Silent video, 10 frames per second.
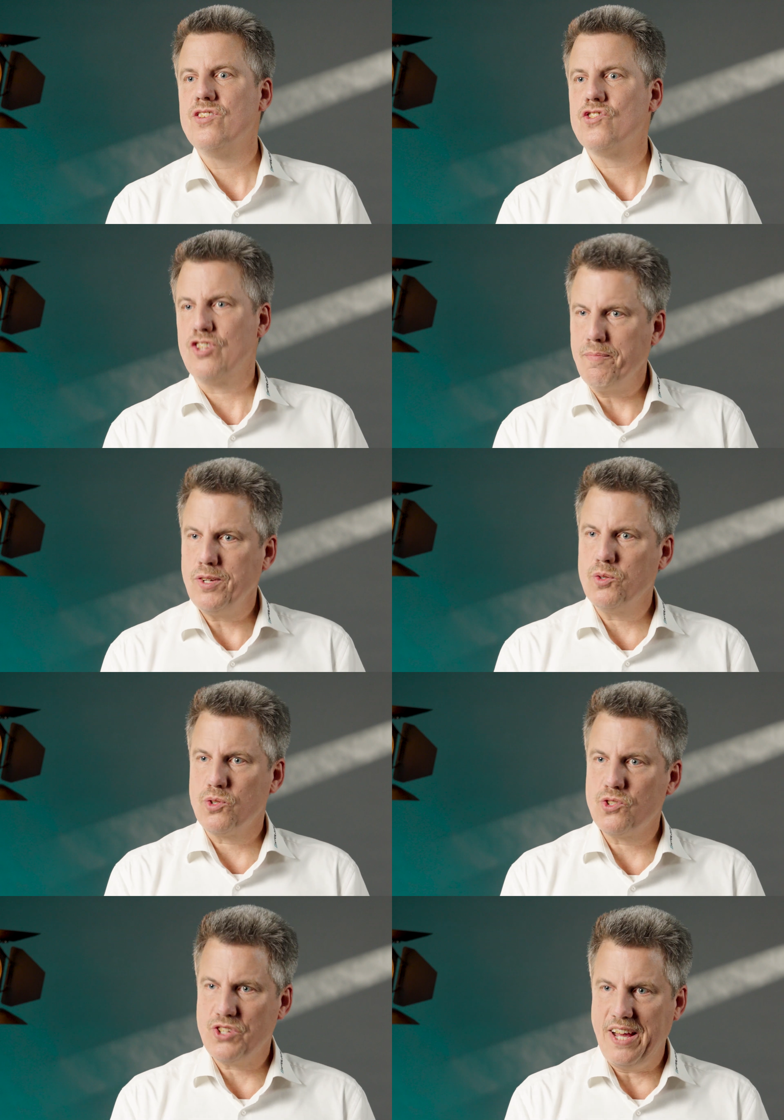Some
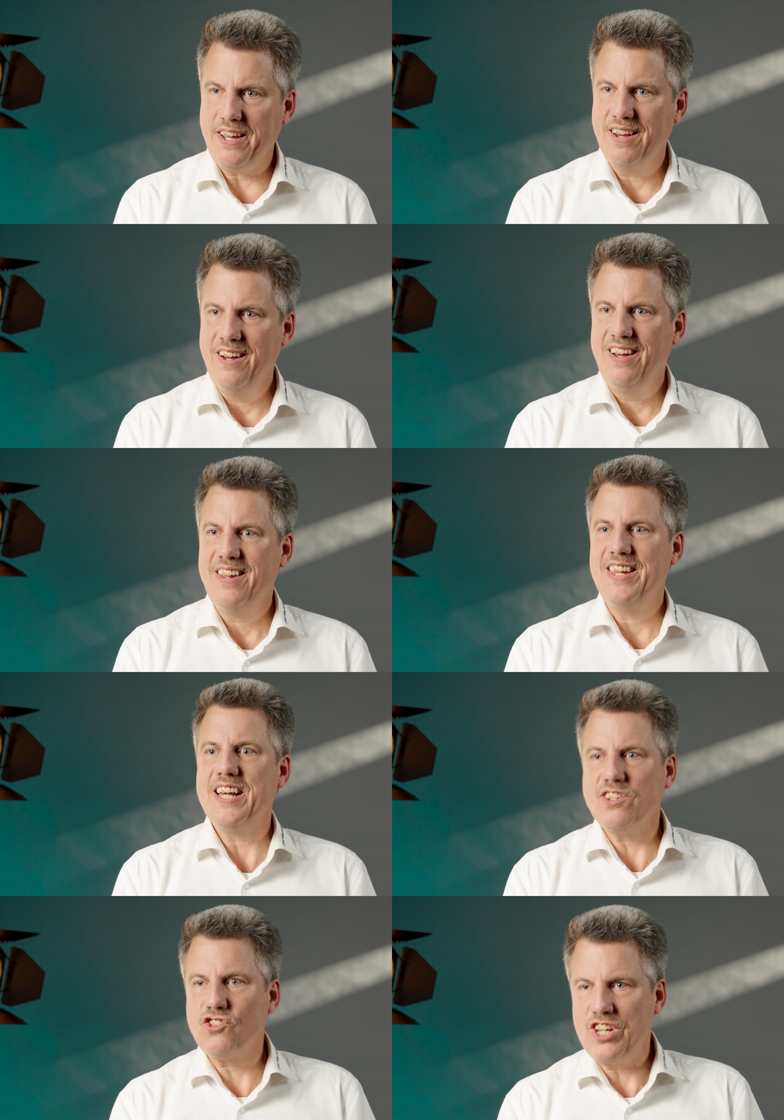users say that
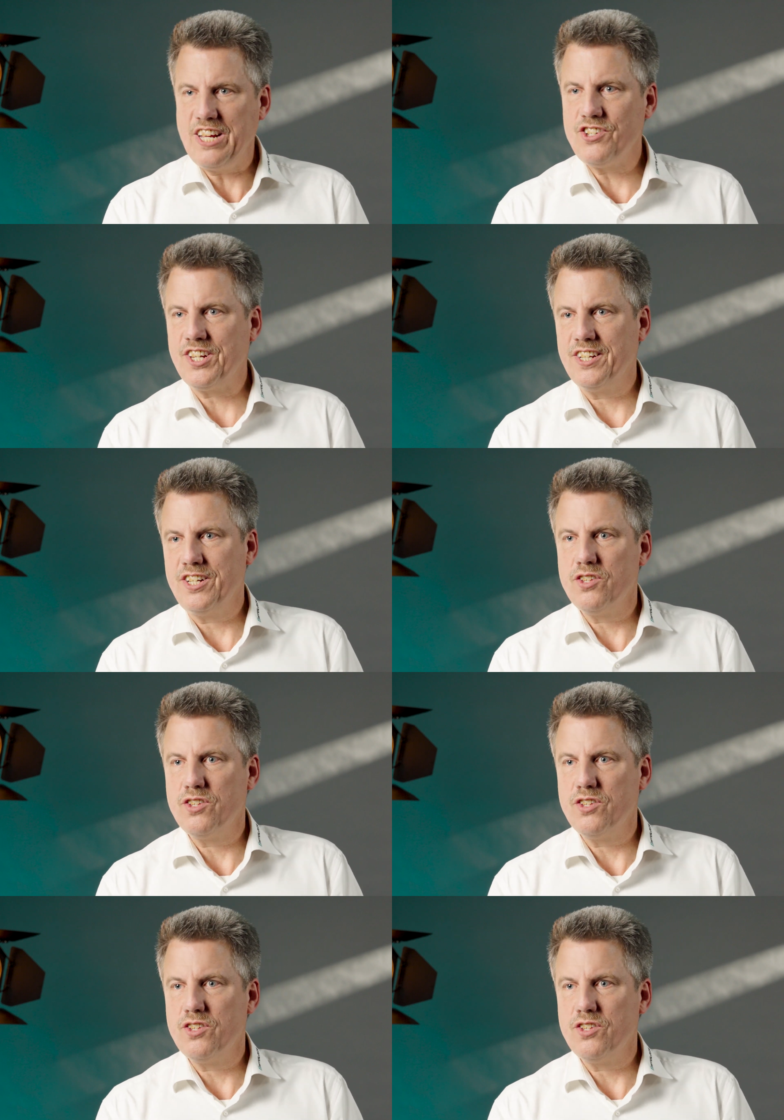exchanging an